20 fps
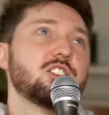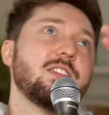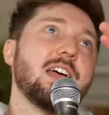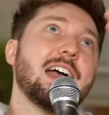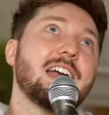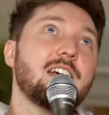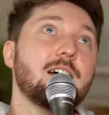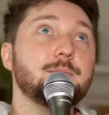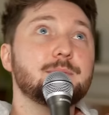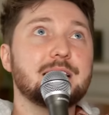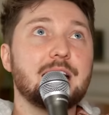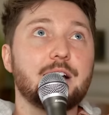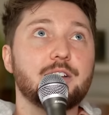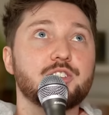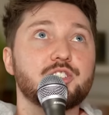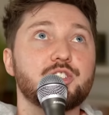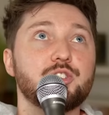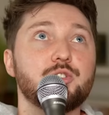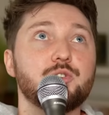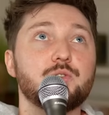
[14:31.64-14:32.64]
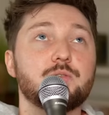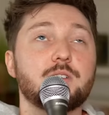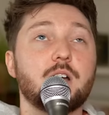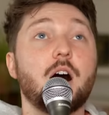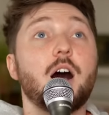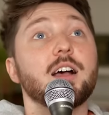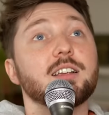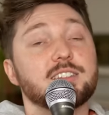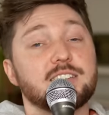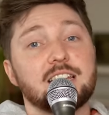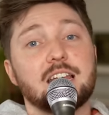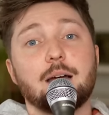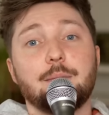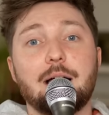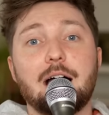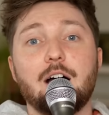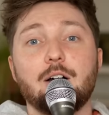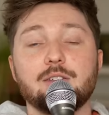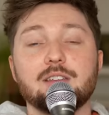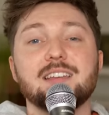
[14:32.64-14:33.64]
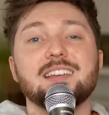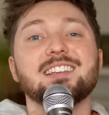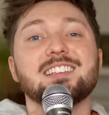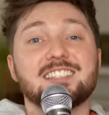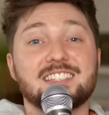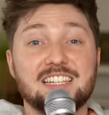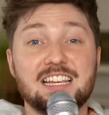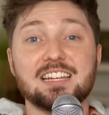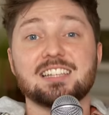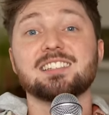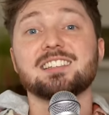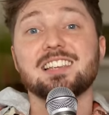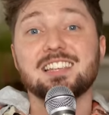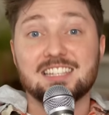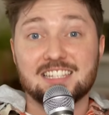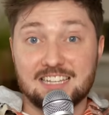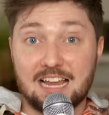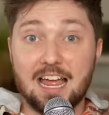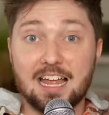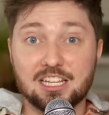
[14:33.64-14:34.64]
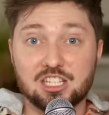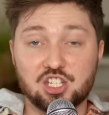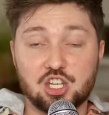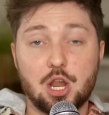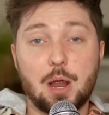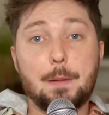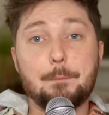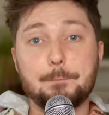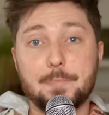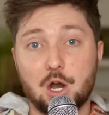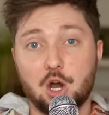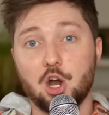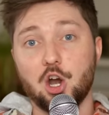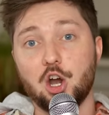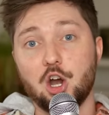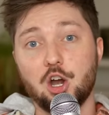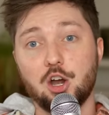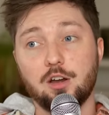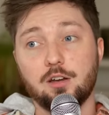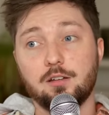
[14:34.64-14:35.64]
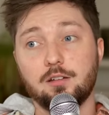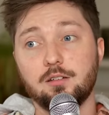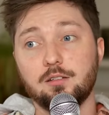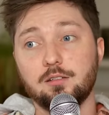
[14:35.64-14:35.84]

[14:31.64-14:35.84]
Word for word: So that comes out to costing about six cents per